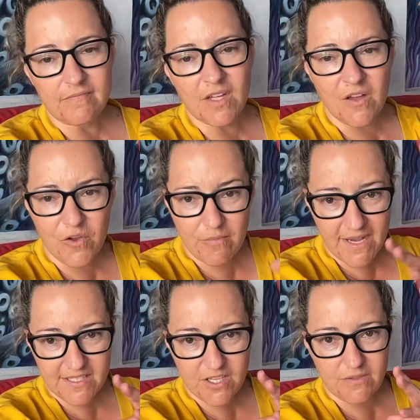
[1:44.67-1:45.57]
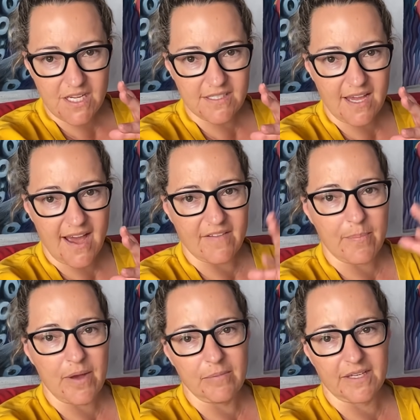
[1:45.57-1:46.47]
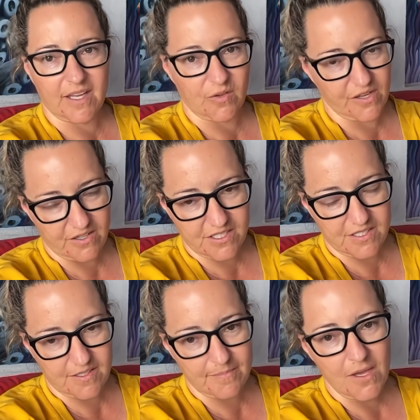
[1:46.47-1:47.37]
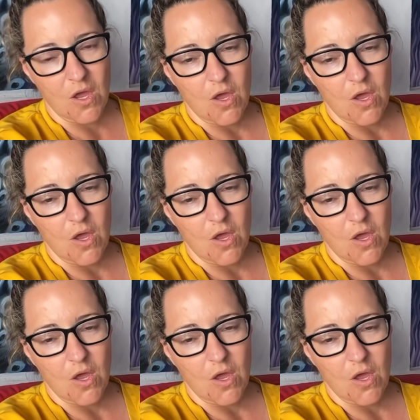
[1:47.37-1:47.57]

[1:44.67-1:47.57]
Although Mexico does have a public healthcare system,